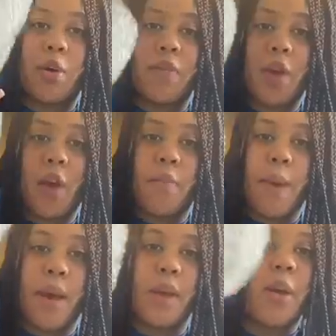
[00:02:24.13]
if you have a
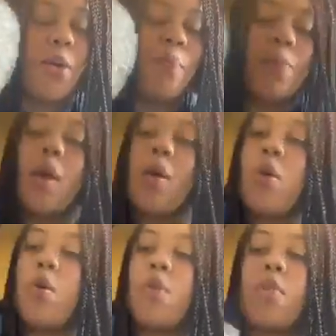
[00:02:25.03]
patio,
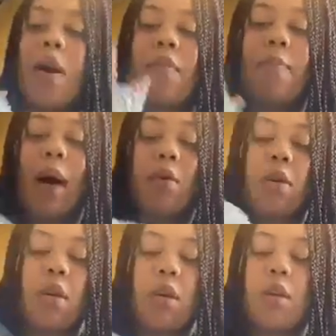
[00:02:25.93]
or if you have a
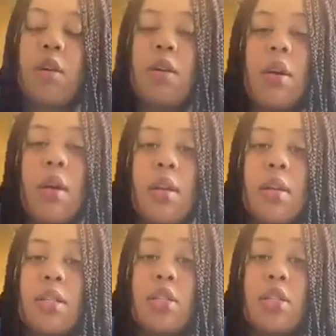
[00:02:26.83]
balcony that's